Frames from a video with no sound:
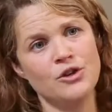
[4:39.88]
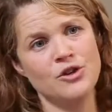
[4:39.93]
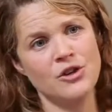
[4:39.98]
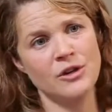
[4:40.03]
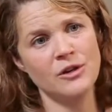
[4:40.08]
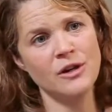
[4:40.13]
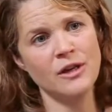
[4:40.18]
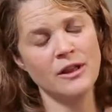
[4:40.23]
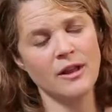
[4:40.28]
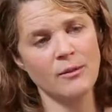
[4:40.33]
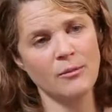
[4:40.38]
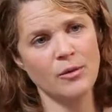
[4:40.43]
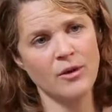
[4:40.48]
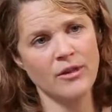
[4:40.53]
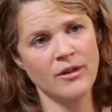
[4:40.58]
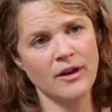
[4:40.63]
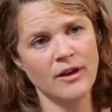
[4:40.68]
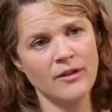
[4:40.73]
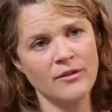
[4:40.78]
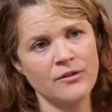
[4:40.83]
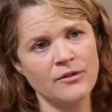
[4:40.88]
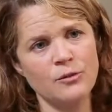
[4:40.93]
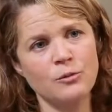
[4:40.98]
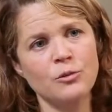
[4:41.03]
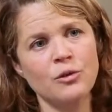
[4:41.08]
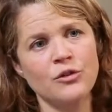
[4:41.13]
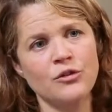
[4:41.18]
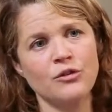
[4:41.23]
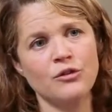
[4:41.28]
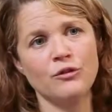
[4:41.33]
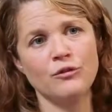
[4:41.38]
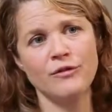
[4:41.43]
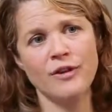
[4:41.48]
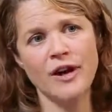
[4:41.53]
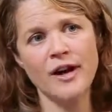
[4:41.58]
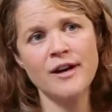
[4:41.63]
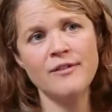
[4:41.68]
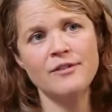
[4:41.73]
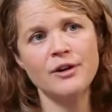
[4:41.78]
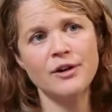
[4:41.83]
who were sharing them with us were
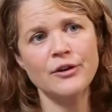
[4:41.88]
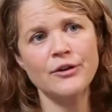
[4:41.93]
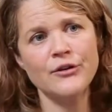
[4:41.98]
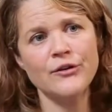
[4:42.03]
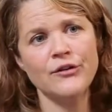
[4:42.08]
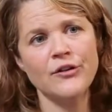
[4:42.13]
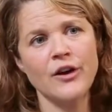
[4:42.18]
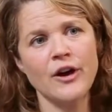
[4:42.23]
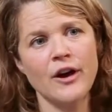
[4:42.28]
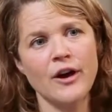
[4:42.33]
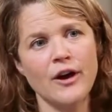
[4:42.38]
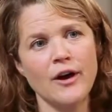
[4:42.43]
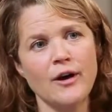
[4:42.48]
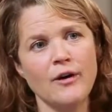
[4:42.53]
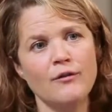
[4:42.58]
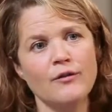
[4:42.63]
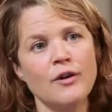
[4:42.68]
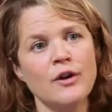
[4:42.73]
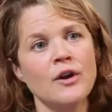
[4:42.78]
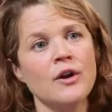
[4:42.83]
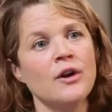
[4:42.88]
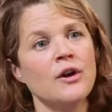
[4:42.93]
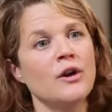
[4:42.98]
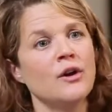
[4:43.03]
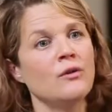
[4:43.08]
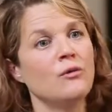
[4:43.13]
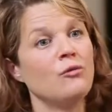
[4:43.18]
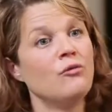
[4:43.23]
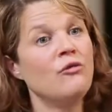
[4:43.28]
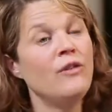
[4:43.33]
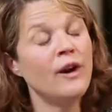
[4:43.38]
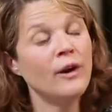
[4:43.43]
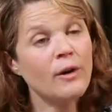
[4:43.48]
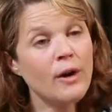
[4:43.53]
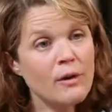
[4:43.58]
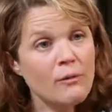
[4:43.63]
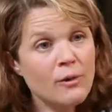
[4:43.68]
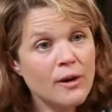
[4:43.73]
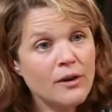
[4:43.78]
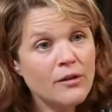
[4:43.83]
survivors of
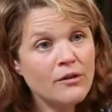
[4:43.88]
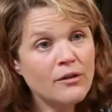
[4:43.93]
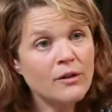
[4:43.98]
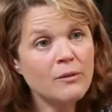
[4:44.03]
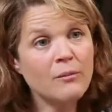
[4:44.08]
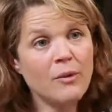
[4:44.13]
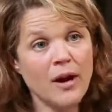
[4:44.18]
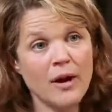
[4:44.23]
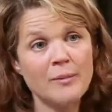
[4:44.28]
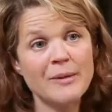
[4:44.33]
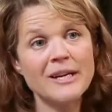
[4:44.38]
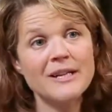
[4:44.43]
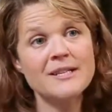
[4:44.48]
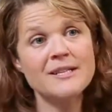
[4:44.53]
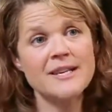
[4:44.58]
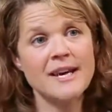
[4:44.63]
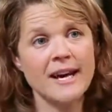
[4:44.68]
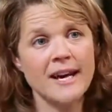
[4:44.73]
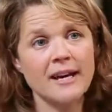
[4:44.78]
very recent bombing